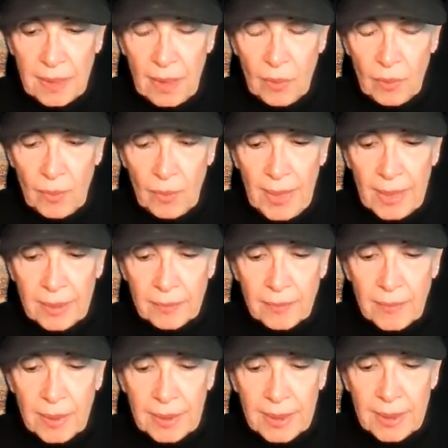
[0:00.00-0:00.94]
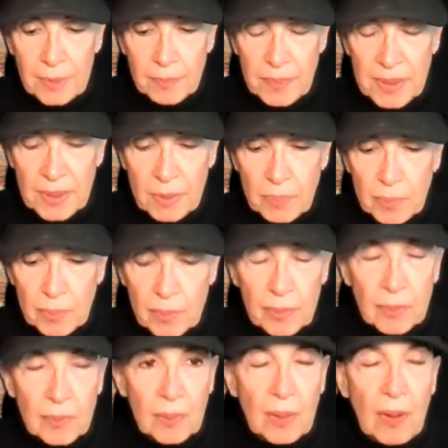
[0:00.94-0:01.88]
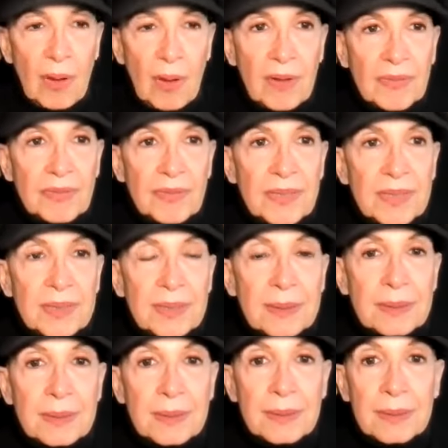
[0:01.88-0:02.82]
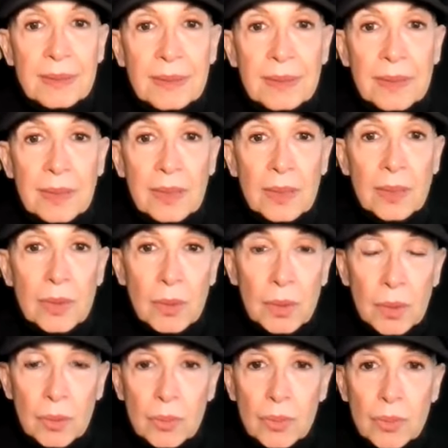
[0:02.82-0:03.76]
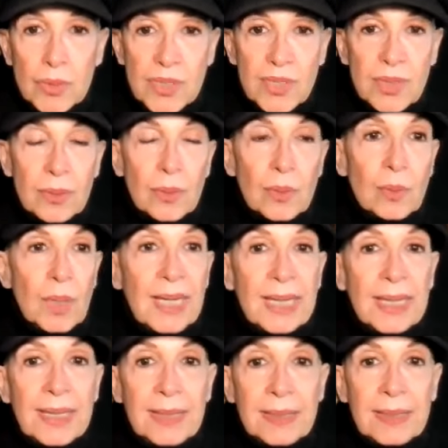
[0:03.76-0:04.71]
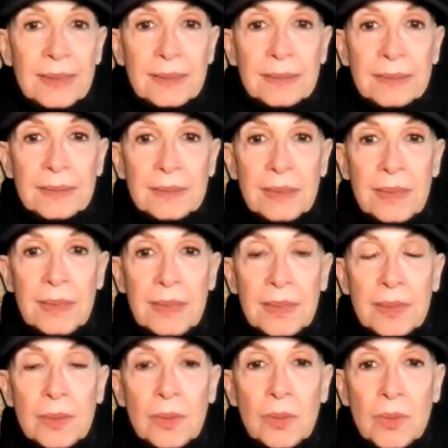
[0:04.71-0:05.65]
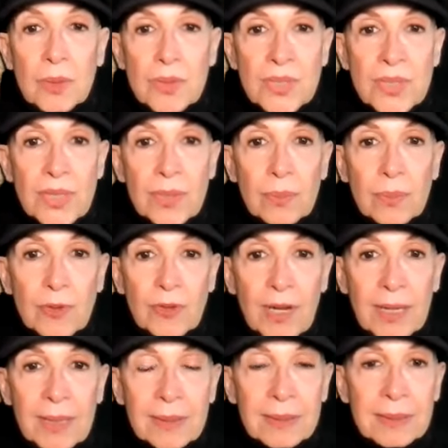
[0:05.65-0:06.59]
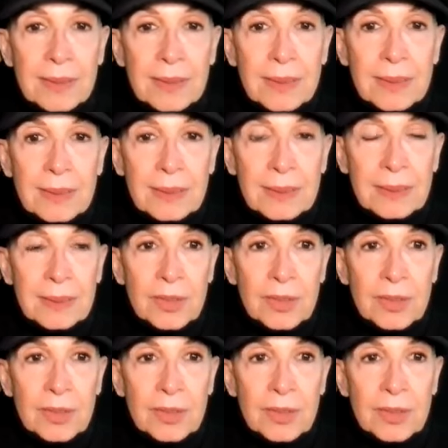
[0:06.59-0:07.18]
around money, people often lose their way, lose their morality.